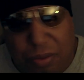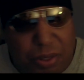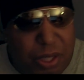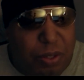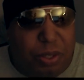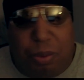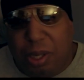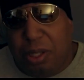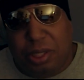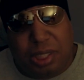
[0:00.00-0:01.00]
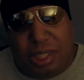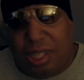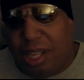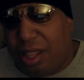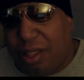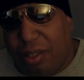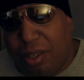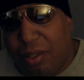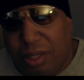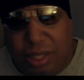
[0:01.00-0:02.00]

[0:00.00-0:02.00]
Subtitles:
If you go on Twitter, you see they're not thorough.